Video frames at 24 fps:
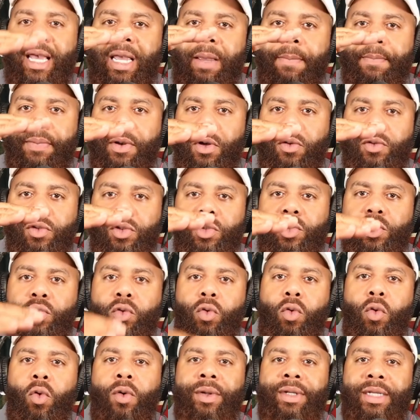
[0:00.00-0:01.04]
He built a
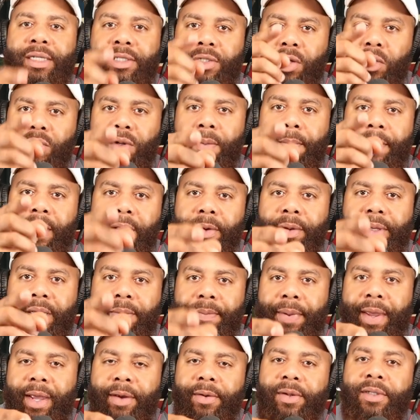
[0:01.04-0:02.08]
school and he told American
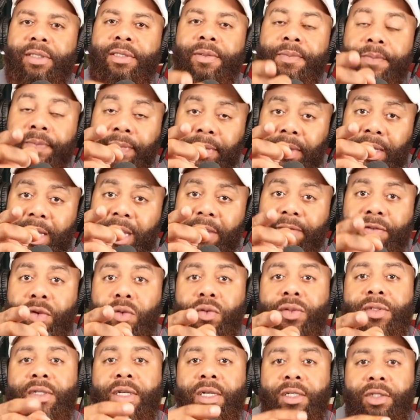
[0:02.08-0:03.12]
parents, if
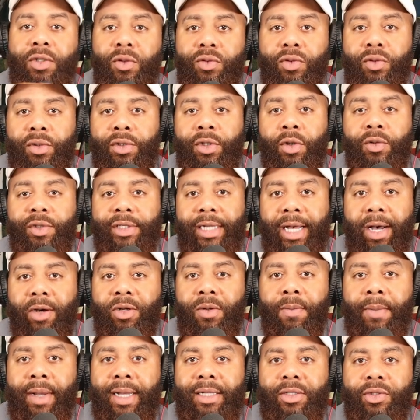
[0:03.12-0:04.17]
you send your, your child
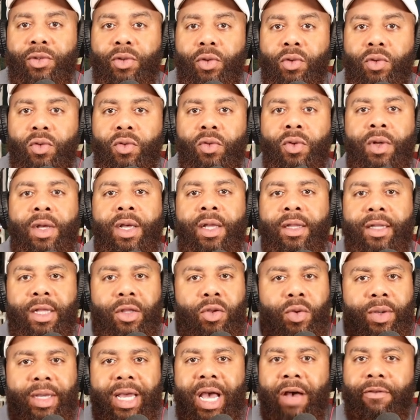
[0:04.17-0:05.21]
to my school, then
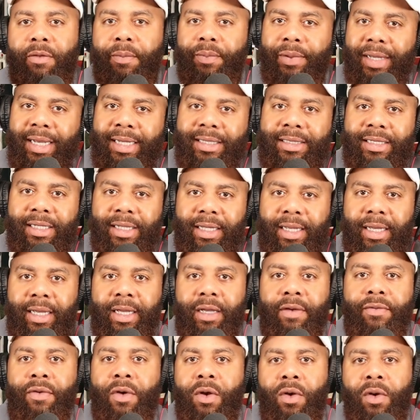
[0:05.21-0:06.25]
you can have a place to
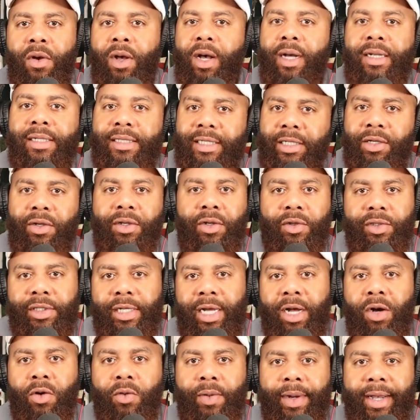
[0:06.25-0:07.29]
live, until your
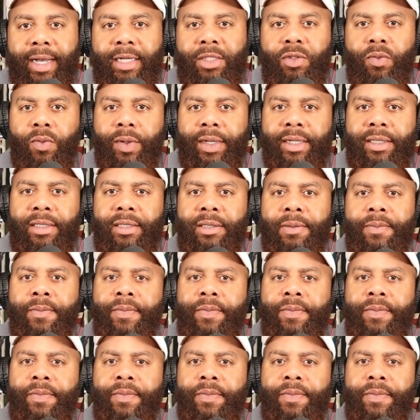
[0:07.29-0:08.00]
child graduates.